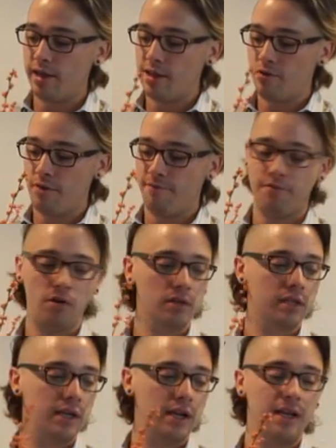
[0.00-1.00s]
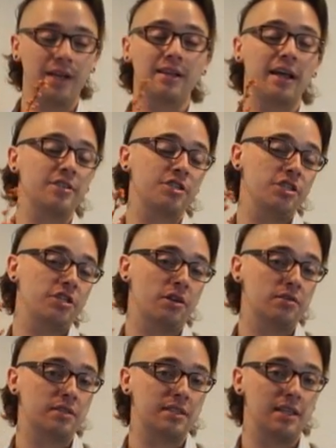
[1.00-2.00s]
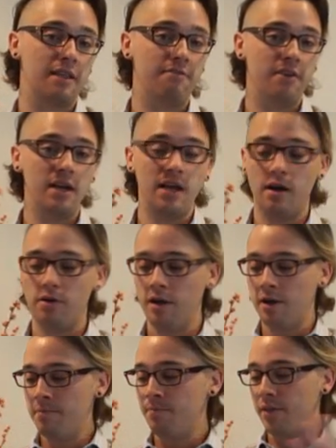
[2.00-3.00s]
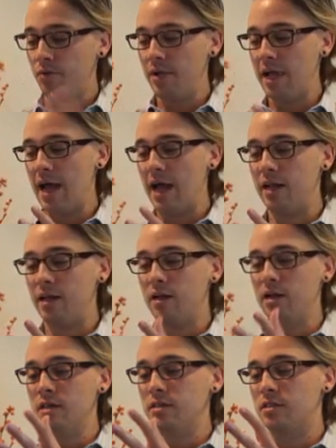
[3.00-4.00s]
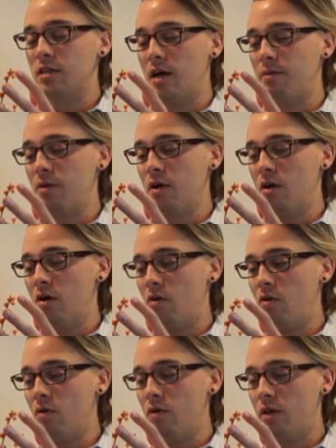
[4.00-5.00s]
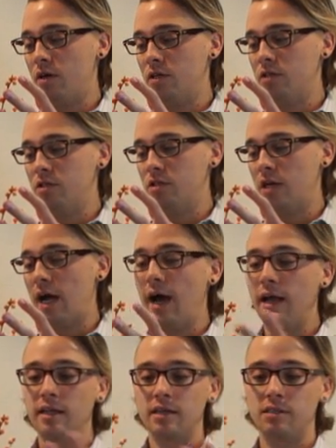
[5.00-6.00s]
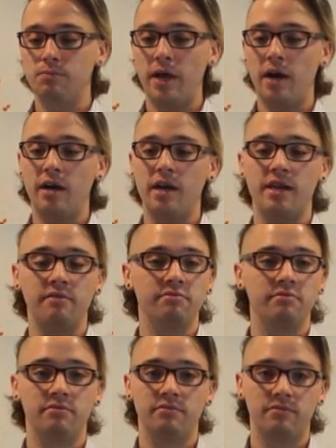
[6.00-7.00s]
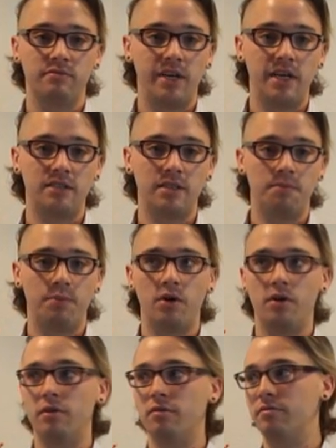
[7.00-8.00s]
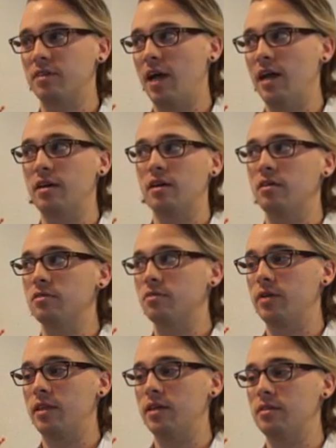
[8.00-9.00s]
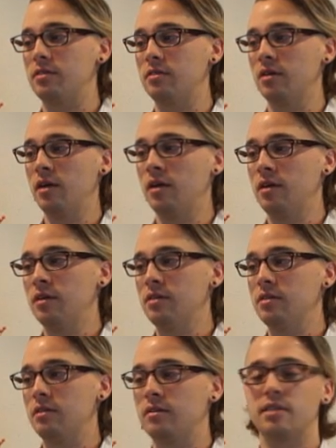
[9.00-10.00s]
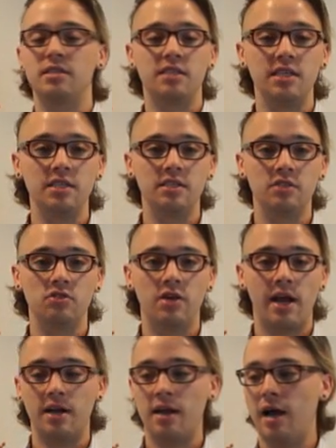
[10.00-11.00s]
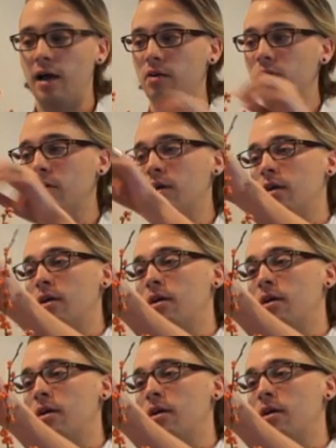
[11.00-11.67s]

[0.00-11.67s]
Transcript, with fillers: and then we folded it in like she shows us in the video. We added some orange ilex berry, very simple, kind of goes with this. The seasons right now,